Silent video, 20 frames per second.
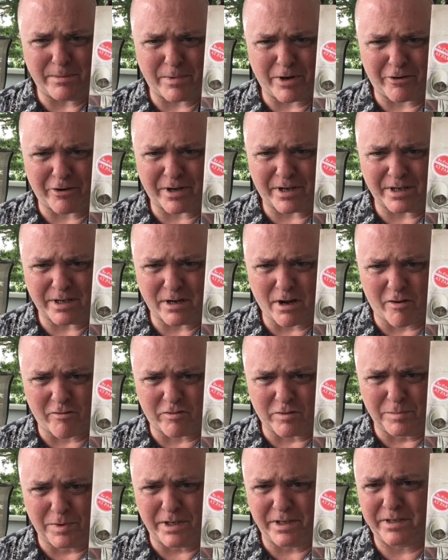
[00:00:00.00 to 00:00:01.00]
the American
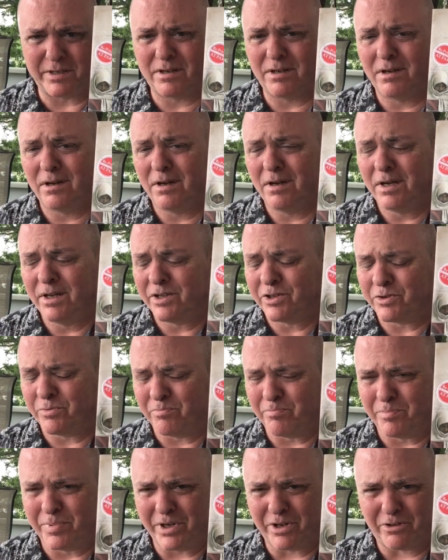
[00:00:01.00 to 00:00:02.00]
government, to
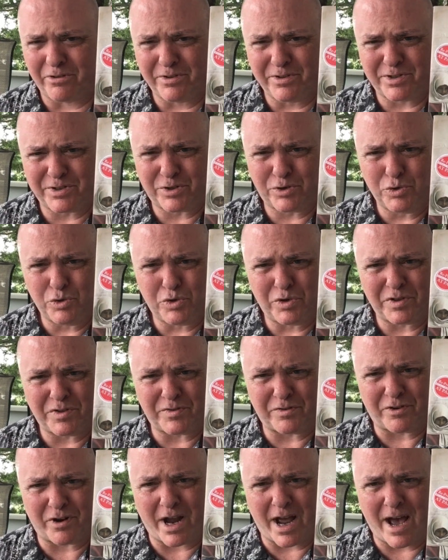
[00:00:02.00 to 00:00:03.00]
build schools
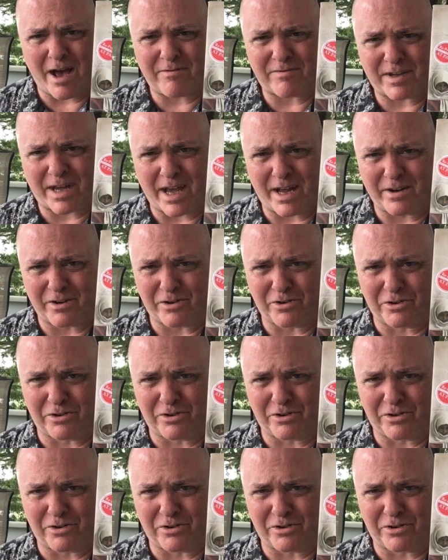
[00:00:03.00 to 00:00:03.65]
for Afghan